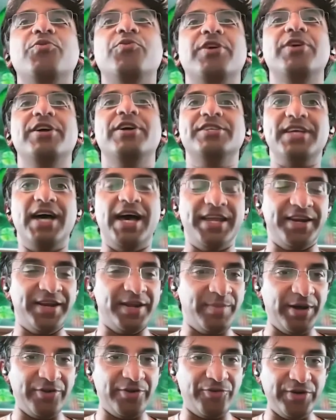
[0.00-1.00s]
excited
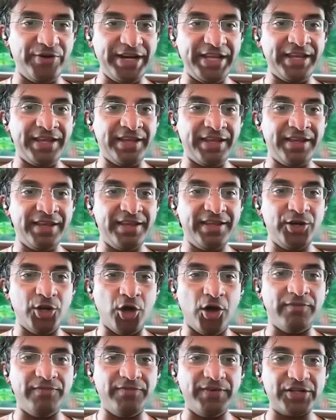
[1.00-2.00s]
about reading
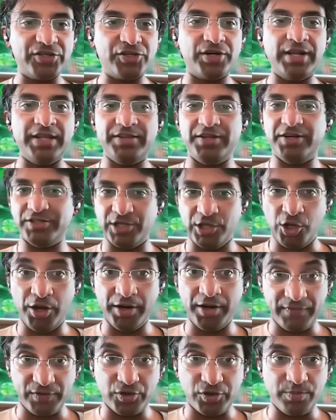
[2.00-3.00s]
nonfiction, and there's a lot
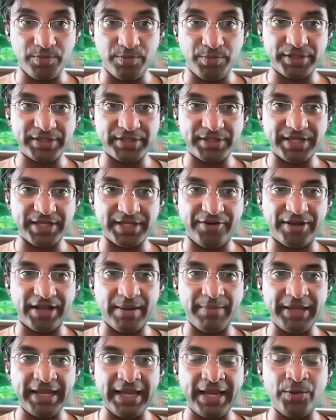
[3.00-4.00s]
of good books that are coming
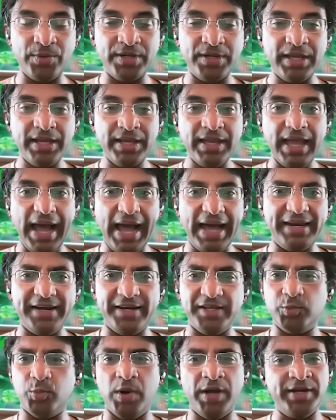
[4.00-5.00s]
out, and it is
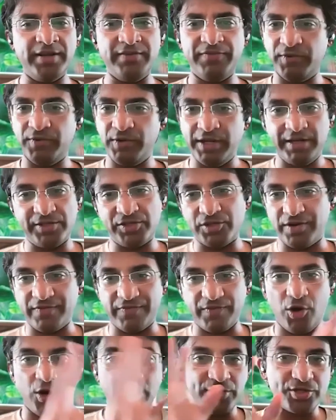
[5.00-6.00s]
wonderful in sort of
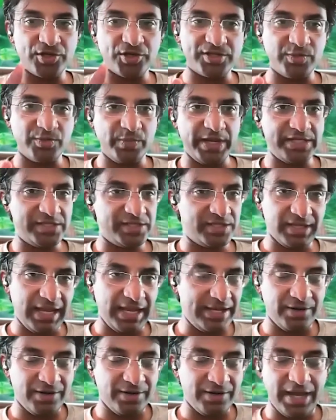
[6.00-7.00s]
all sorts of ways.
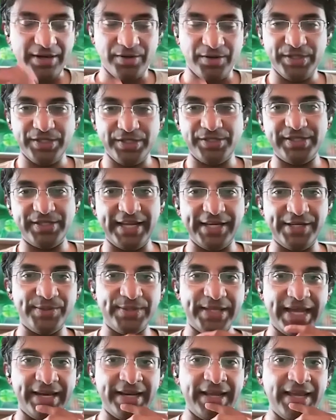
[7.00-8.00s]
I don't need to tell you
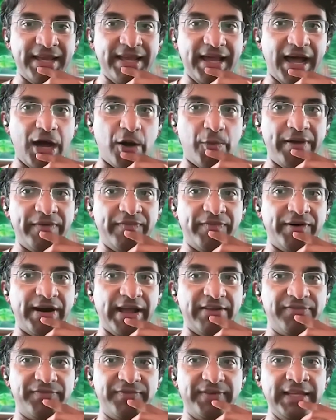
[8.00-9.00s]
that. However, I
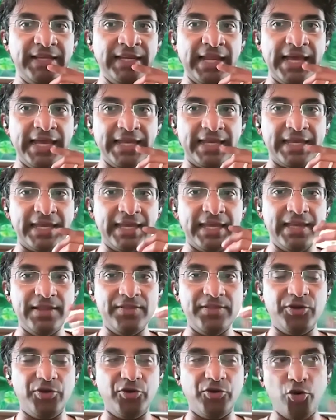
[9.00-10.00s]
feel like
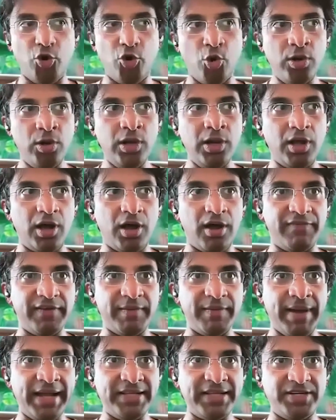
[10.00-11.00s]
the role of
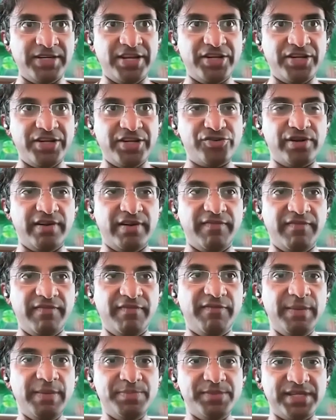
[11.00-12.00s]
imagination and
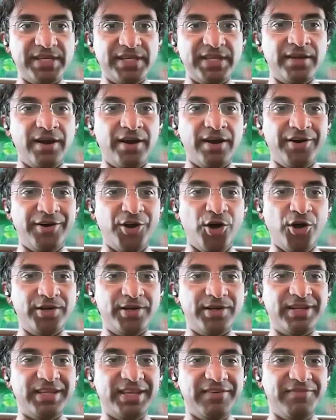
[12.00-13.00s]
whimsy are not
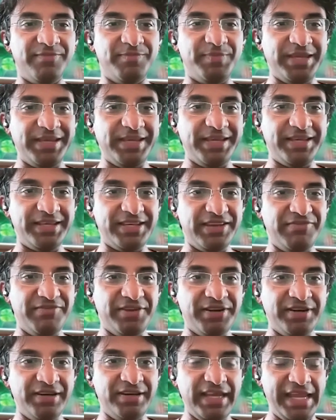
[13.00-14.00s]
being
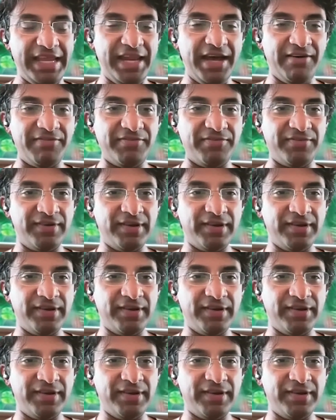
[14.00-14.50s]
given enough